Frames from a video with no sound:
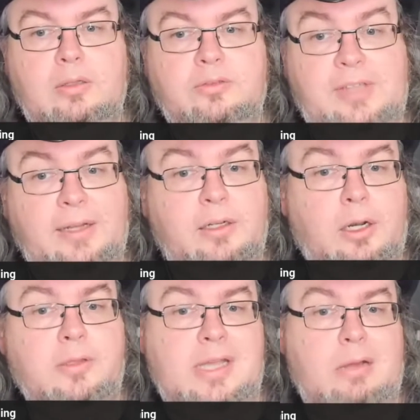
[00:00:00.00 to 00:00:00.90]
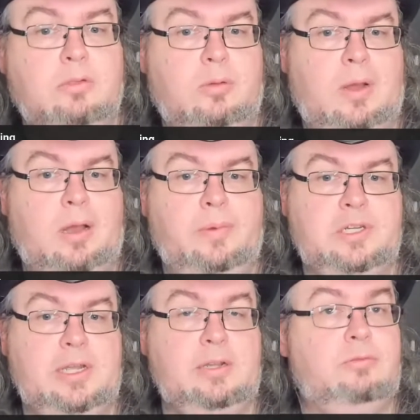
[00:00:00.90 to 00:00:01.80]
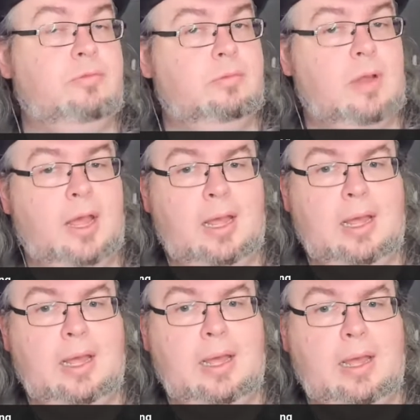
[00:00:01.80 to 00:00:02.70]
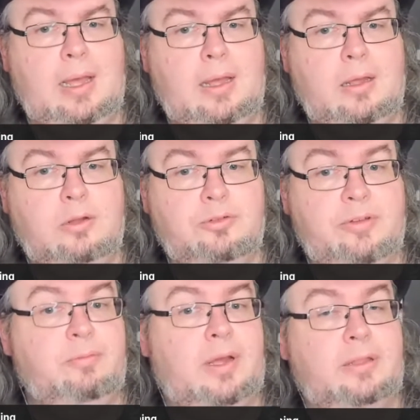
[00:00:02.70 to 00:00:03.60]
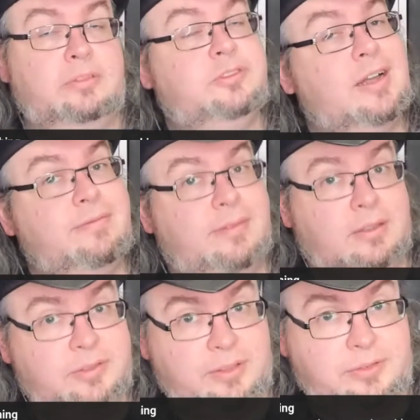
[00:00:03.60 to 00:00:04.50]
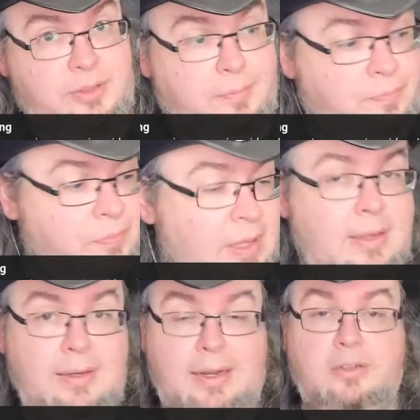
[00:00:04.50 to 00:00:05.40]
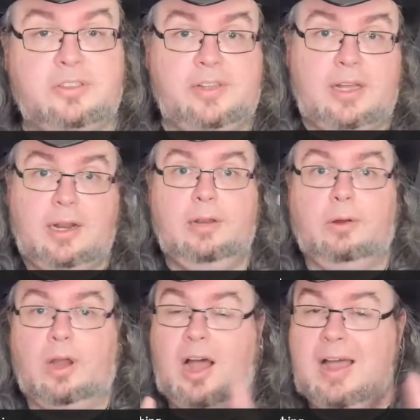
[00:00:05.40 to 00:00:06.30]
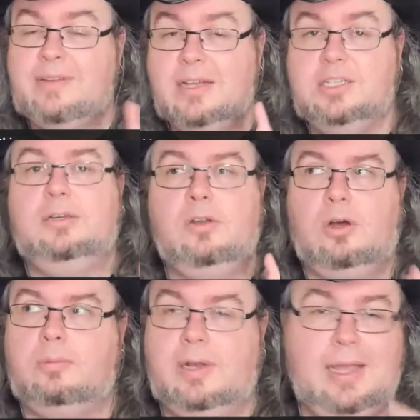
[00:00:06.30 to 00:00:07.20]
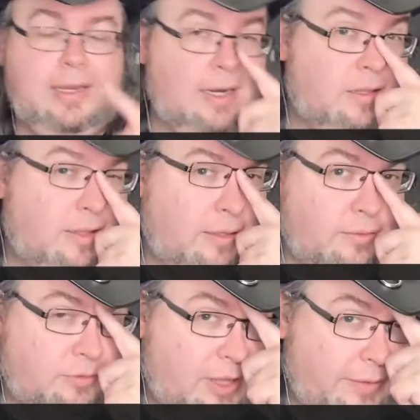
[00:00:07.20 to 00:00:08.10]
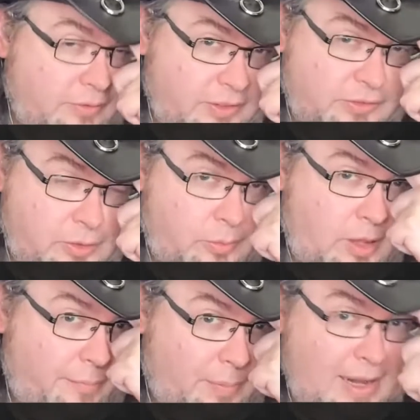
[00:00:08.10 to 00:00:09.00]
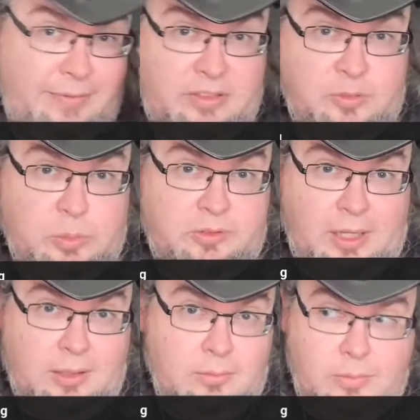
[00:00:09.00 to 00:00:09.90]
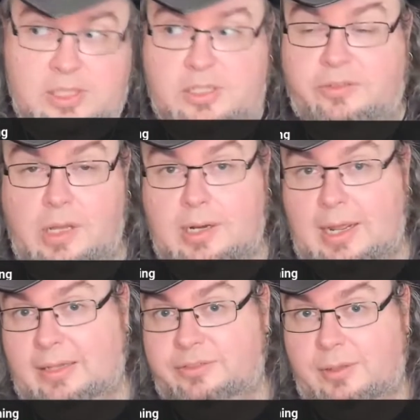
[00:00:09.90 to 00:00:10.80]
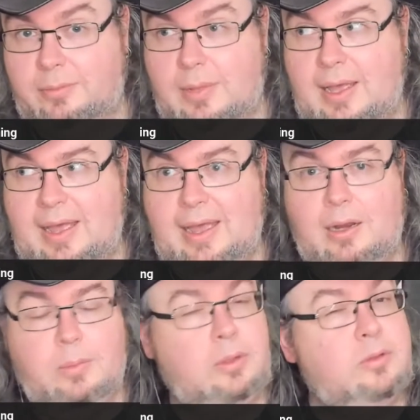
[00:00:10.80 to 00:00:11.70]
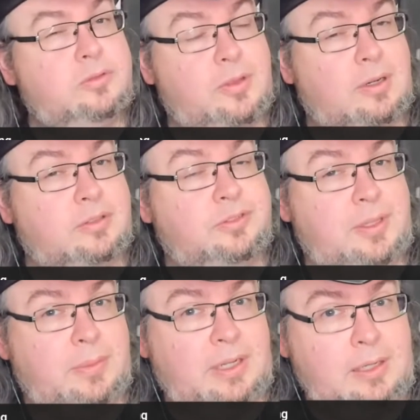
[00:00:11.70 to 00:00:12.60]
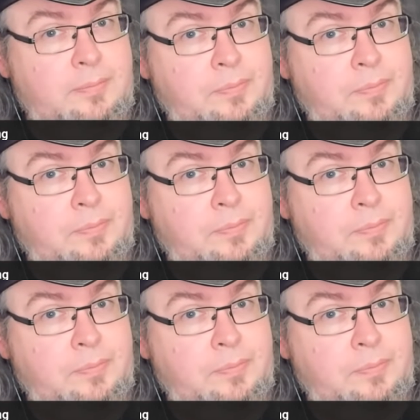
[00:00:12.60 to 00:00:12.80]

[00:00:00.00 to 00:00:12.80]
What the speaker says: Standalone tabletop RPG, driven by the Cypher system. Now, as I said earlier on, I've actually not played anything Cypher system. I've played Invisible Sun, which certainly has some elements that are similar,